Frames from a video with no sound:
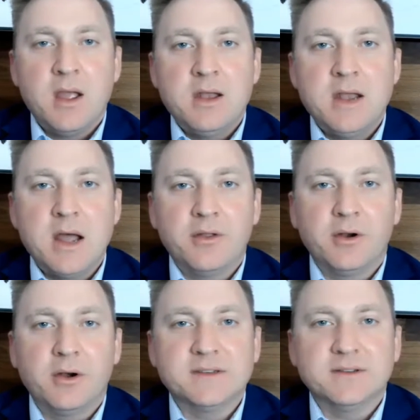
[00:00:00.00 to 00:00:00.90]
Now,
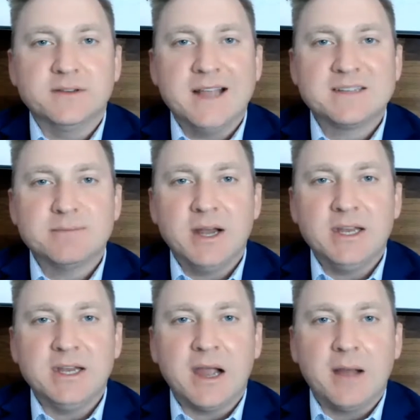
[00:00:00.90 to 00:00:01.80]
there is less
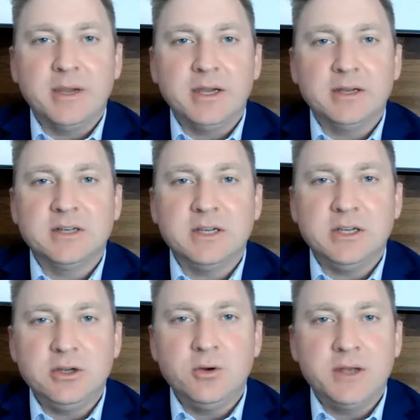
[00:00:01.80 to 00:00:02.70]
money coming to
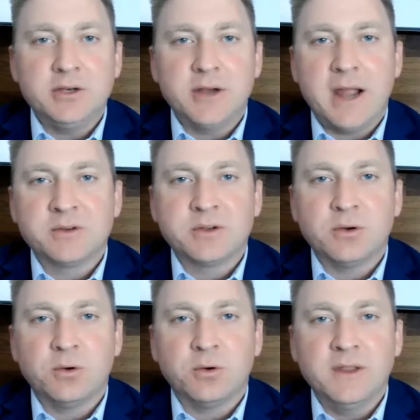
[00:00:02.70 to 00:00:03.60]
you and your
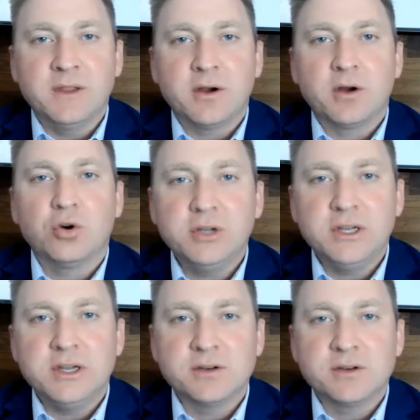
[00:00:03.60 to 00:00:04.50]
household in the early
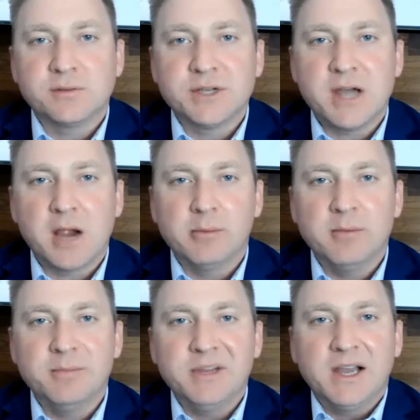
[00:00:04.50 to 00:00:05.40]
years of
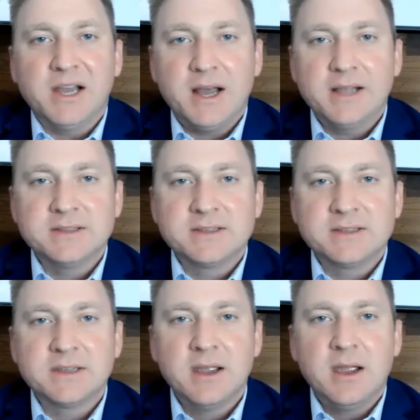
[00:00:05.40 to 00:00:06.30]
retirement
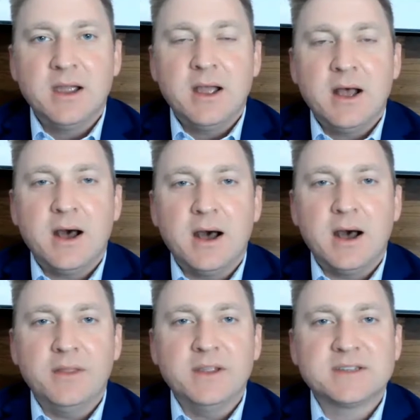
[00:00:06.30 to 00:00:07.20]
because
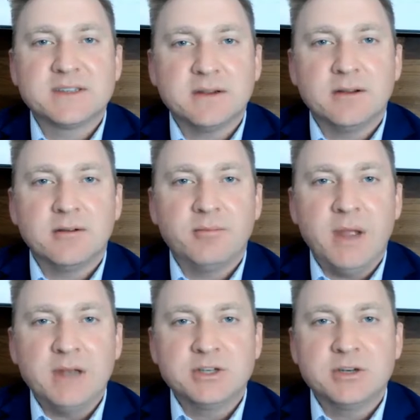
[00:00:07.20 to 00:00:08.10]
this
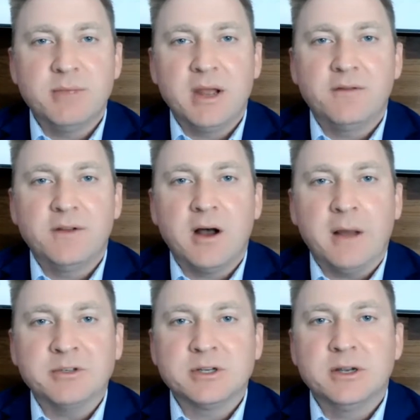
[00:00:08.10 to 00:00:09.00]
pension benefit
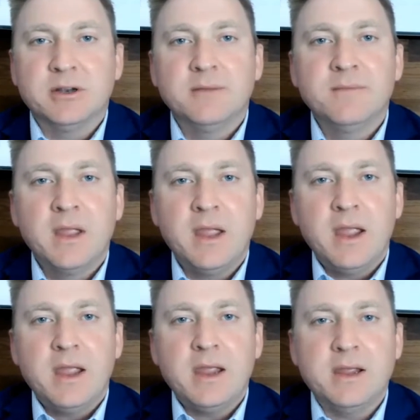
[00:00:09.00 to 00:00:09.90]
option
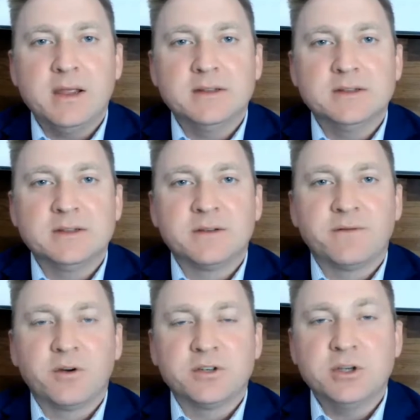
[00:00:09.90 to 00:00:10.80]
is
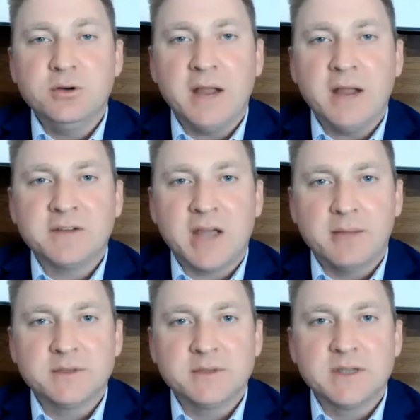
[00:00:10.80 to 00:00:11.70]
for 2
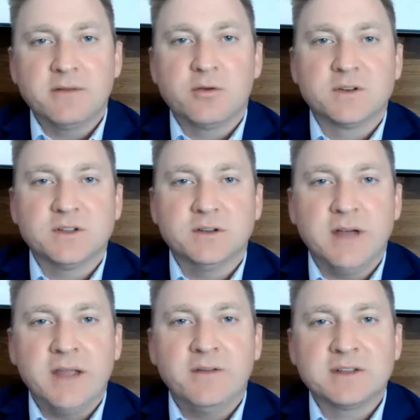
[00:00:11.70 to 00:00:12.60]
lifetimes. And of course, the
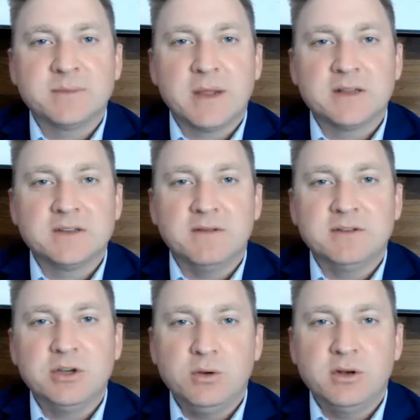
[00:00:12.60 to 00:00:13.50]
life expectancy of
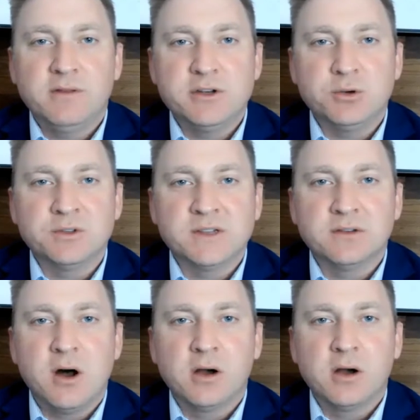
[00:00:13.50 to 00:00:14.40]
2 individuals is
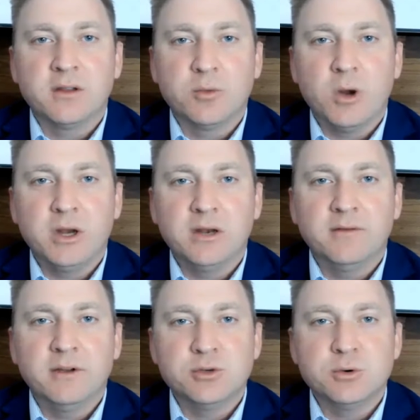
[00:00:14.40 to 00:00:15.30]
longer than 1
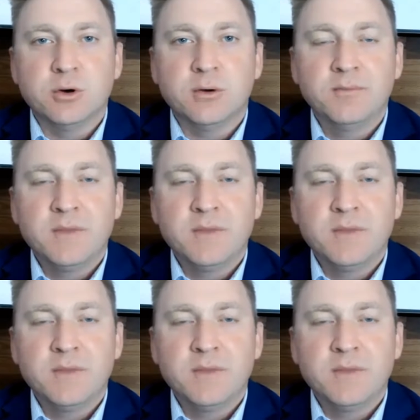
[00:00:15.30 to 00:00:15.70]
individual.